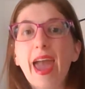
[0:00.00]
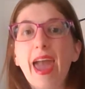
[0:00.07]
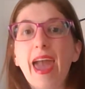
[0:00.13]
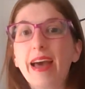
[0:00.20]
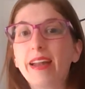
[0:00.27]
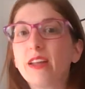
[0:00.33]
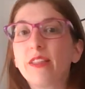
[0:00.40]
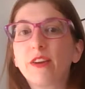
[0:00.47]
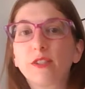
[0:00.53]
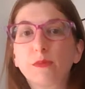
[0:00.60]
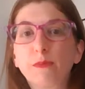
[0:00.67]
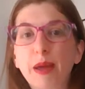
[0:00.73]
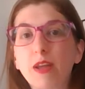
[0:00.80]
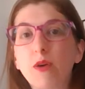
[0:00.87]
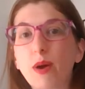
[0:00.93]
And there's
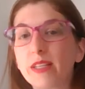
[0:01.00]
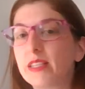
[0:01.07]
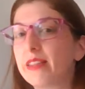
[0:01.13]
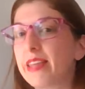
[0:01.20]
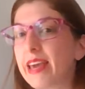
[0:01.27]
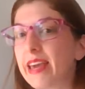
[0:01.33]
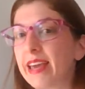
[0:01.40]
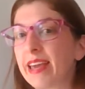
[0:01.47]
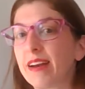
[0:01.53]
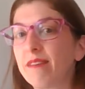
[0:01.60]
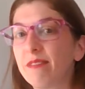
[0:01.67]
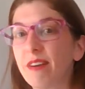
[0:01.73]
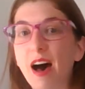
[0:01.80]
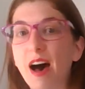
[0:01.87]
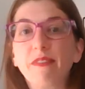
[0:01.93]
many ways that they can get
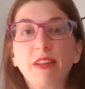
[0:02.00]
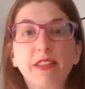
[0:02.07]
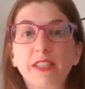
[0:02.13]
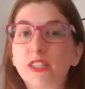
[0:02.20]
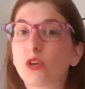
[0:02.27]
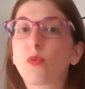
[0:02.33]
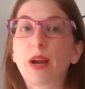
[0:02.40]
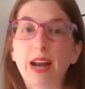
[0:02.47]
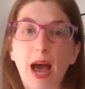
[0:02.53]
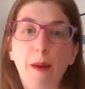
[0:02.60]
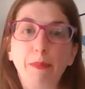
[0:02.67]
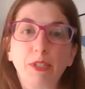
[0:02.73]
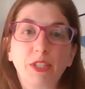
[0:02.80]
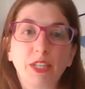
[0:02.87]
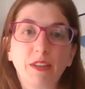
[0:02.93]
involved, and this is a great
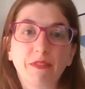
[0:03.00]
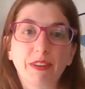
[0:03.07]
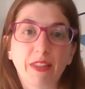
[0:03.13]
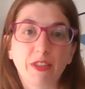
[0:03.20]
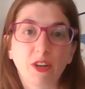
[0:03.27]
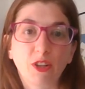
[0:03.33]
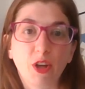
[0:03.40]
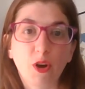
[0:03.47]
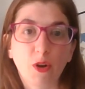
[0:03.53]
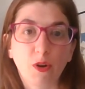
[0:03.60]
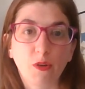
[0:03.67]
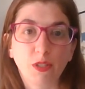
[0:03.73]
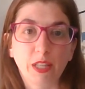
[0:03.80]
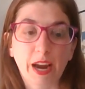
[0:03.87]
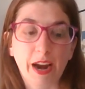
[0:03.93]
opportunity to get their
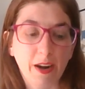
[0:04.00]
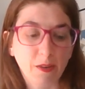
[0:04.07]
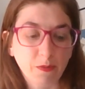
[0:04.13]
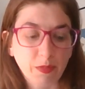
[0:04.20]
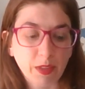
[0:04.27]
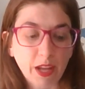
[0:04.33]
logos there.